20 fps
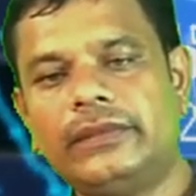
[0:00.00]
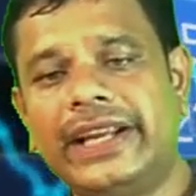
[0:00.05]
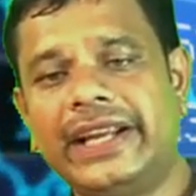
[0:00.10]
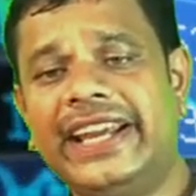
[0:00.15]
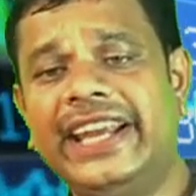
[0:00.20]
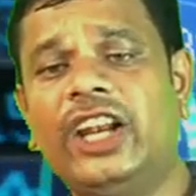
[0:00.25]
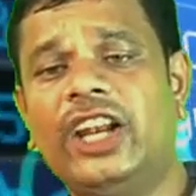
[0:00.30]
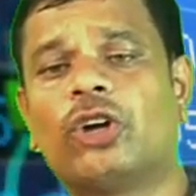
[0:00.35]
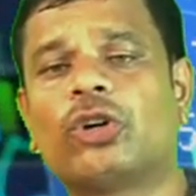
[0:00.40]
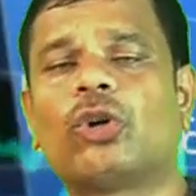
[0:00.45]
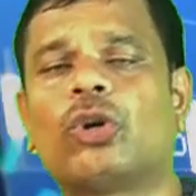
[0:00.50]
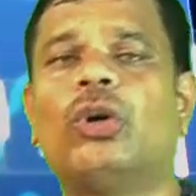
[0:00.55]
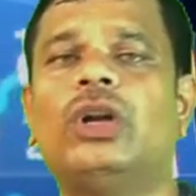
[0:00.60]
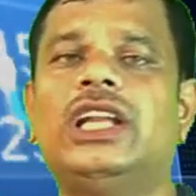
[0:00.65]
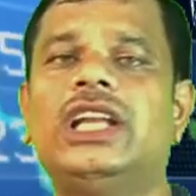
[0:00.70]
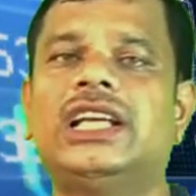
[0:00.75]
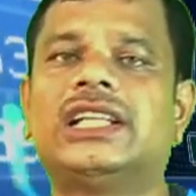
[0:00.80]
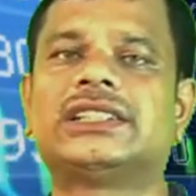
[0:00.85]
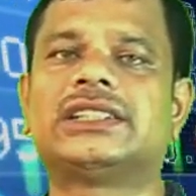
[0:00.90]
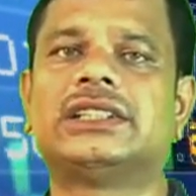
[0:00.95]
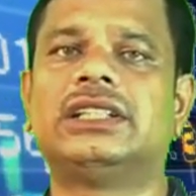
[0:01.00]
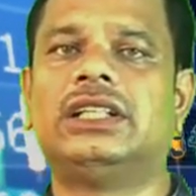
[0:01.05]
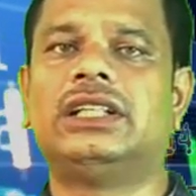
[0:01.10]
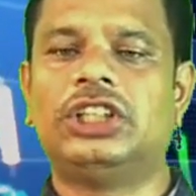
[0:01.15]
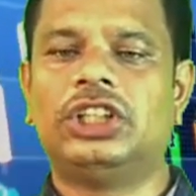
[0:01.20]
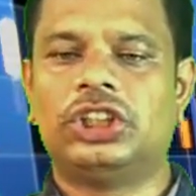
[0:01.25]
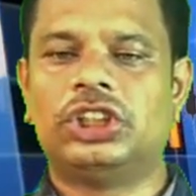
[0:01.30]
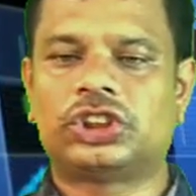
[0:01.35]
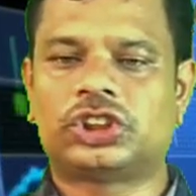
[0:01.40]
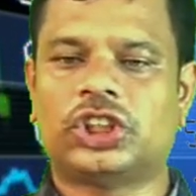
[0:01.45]
electronics,
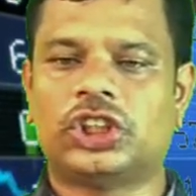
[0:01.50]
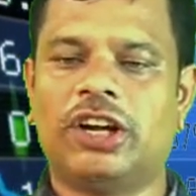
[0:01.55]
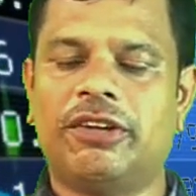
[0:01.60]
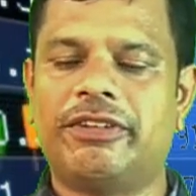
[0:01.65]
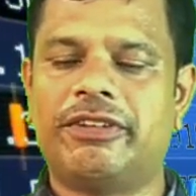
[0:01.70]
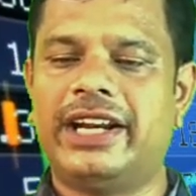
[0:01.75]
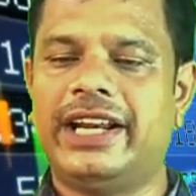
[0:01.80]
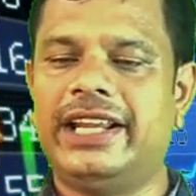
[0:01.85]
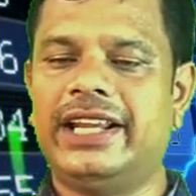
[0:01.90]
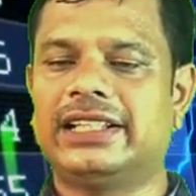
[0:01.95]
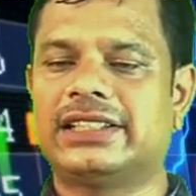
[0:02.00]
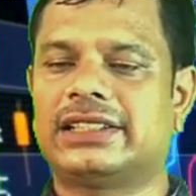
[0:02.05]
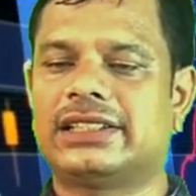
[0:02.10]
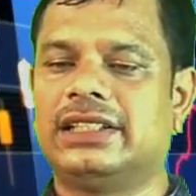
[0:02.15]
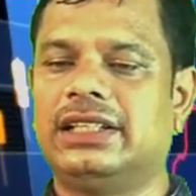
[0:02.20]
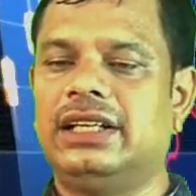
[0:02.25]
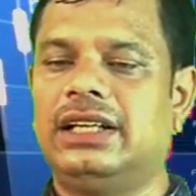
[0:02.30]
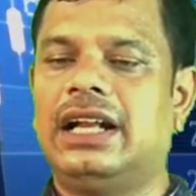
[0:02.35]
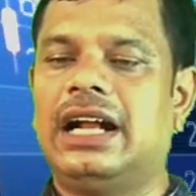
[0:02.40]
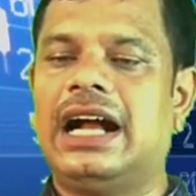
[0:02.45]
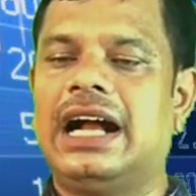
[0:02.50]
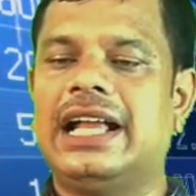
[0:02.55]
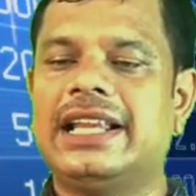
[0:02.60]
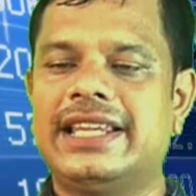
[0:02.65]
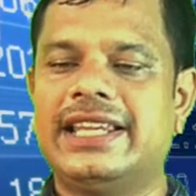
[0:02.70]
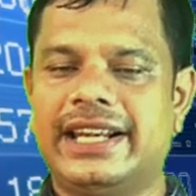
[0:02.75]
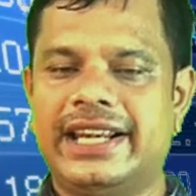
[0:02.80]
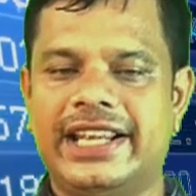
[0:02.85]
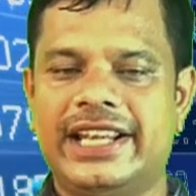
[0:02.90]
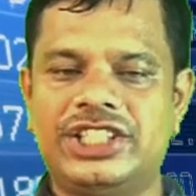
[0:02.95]
soft drinks. As
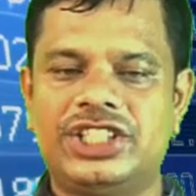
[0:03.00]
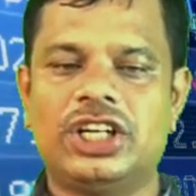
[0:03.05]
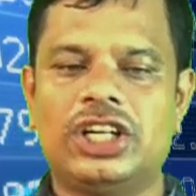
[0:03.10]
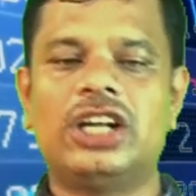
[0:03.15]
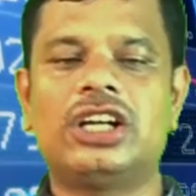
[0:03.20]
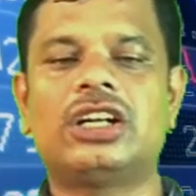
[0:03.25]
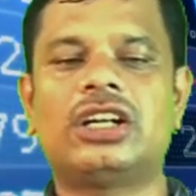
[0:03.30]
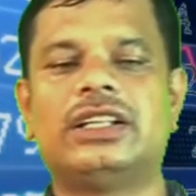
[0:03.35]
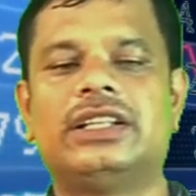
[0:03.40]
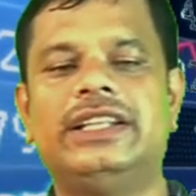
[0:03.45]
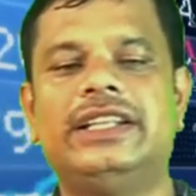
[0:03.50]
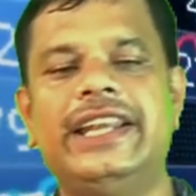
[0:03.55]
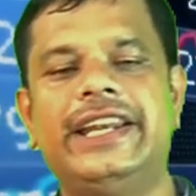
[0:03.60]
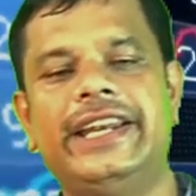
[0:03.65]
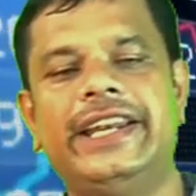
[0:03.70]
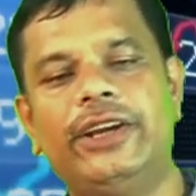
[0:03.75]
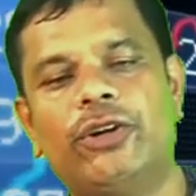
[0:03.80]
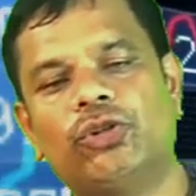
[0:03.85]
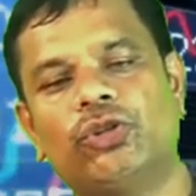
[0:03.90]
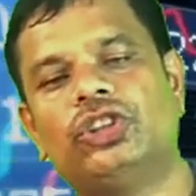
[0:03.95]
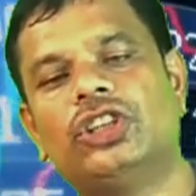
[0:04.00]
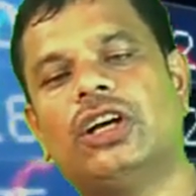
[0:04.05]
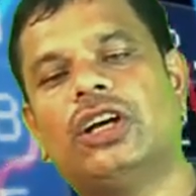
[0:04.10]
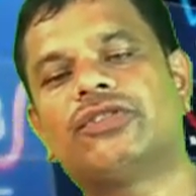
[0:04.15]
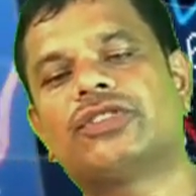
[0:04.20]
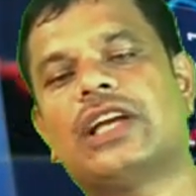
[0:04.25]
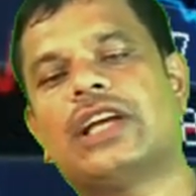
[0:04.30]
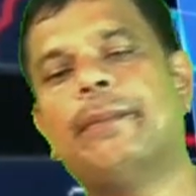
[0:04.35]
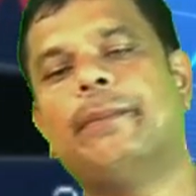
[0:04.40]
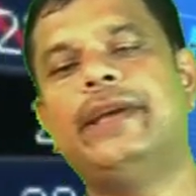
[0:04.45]
a result, the new
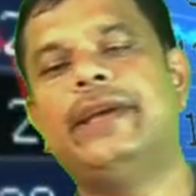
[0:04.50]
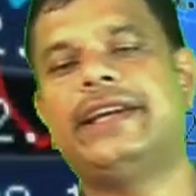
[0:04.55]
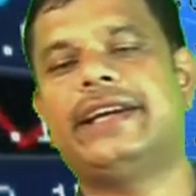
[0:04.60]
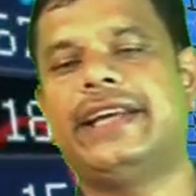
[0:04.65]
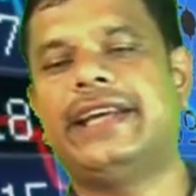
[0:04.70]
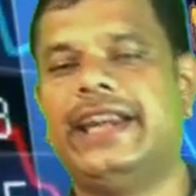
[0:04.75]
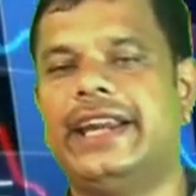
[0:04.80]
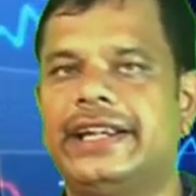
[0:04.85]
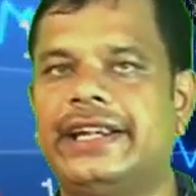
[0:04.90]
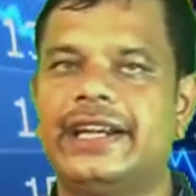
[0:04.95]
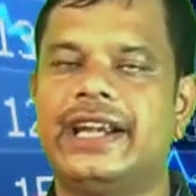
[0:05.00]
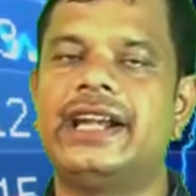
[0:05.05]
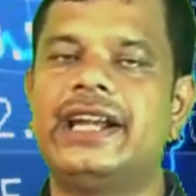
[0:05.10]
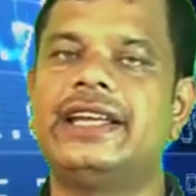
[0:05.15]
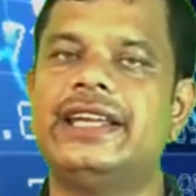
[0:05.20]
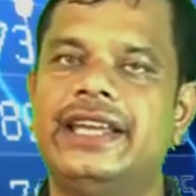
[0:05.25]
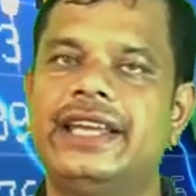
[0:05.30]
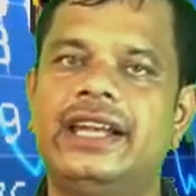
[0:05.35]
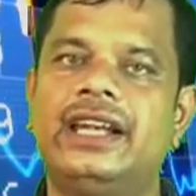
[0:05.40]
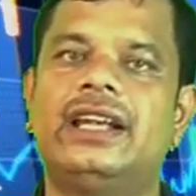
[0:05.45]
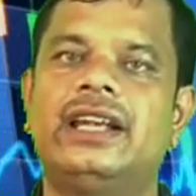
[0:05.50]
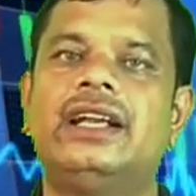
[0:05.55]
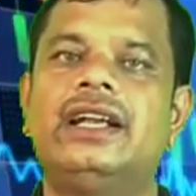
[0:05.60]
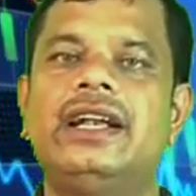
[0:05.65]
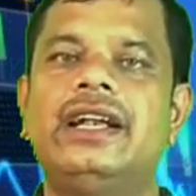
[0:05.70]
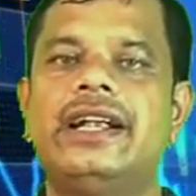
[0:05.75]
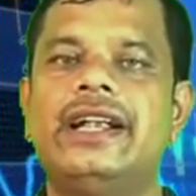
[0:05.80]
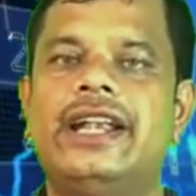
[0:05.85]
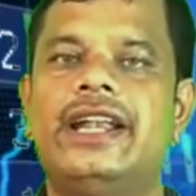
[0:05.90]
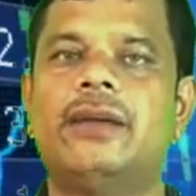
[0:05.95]
jobs have been created in
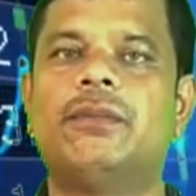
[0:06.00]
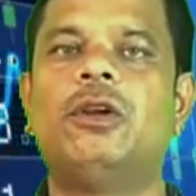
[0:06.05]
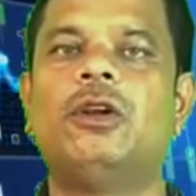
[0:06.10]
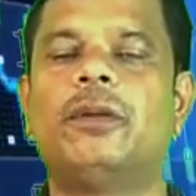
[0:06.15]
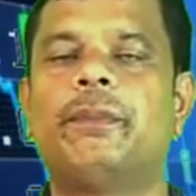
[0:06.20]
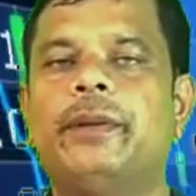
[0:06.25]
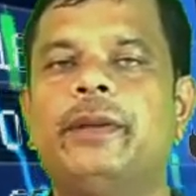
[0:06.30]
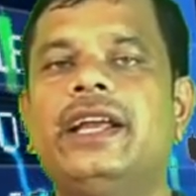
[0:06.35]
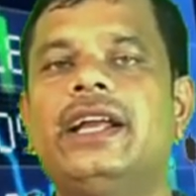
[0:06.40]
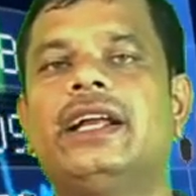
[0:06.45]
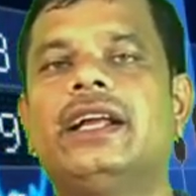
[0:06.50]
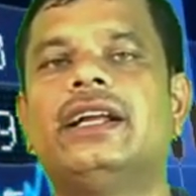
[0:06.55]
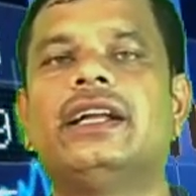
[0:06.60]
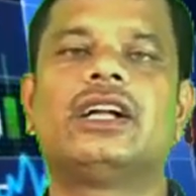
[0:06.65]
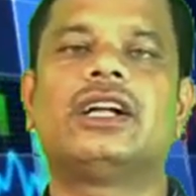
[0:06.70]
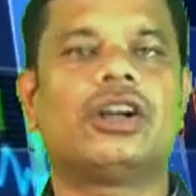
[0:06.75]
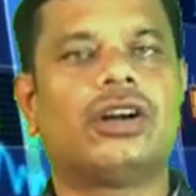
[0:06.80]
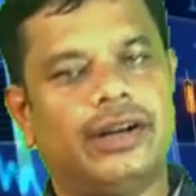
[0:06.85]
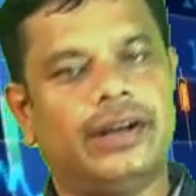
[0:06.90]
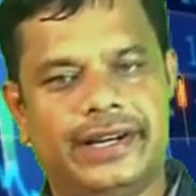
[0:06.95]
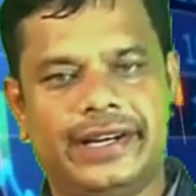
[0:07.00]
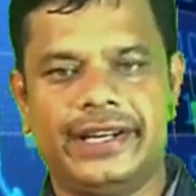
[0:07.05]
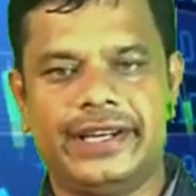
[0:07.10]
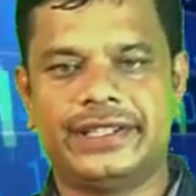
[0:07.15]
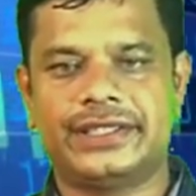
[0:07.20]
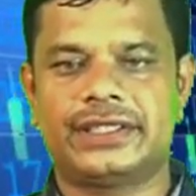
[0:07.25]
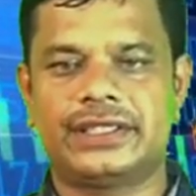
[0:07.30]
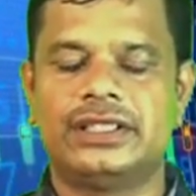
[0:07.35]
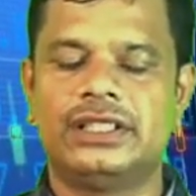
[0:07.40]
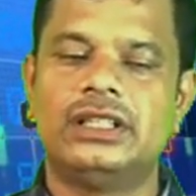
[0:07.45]
developing
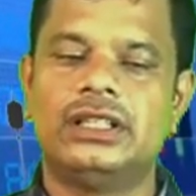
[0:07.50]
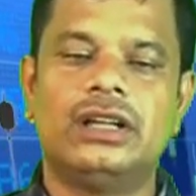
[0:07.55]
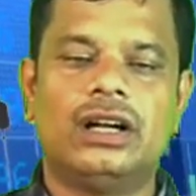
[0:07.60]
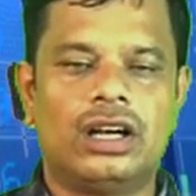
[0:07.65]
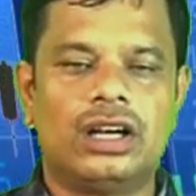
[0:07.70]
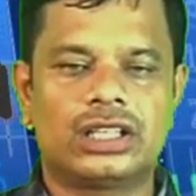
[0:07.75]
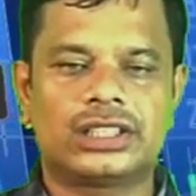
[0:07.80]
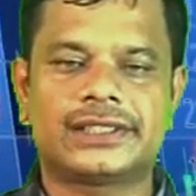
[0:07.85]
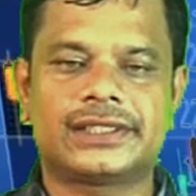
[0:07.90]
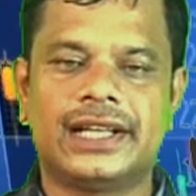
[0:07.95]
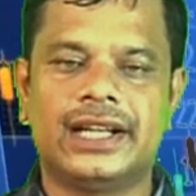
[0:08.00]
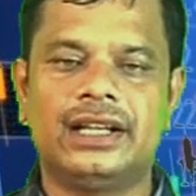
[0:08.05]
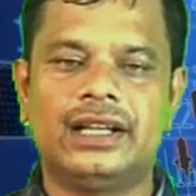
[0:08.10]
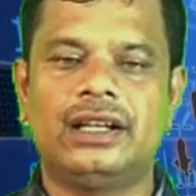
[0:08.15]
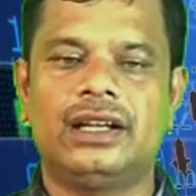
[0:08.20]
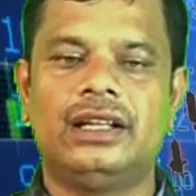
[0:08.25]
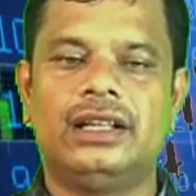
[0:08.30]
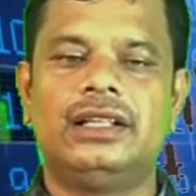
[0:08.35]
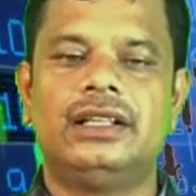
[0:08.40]
countries. Understand?